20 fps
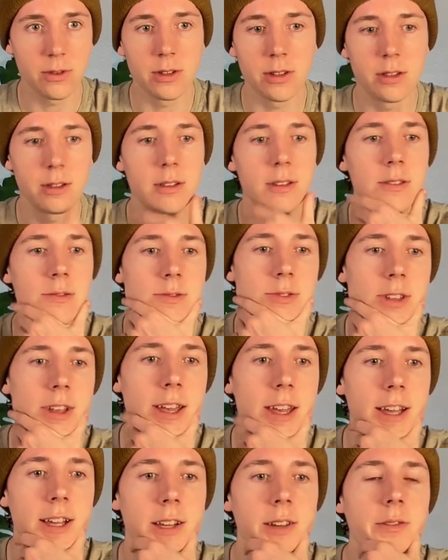the
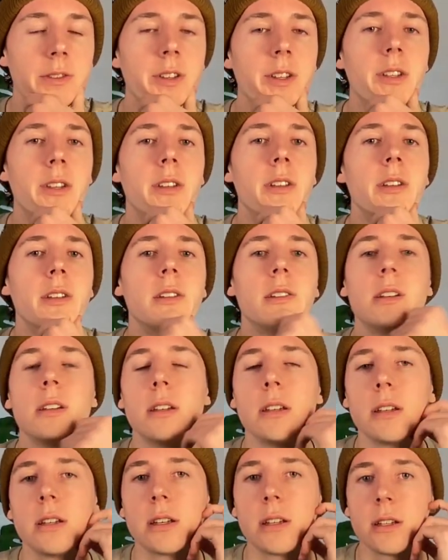heck of it.
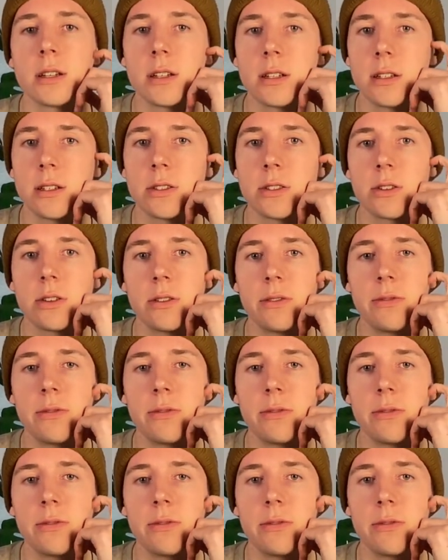Let's go to